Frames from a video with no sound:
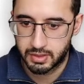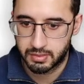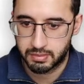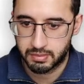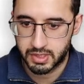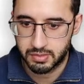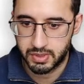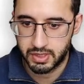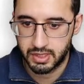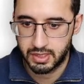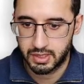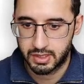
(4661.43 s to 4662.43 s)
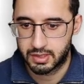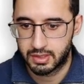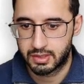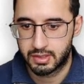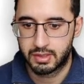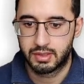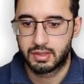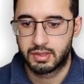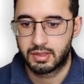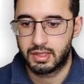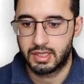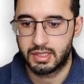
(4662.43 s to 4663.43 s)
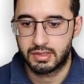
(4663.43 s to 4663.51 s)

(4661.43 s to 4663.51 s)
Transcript: must be less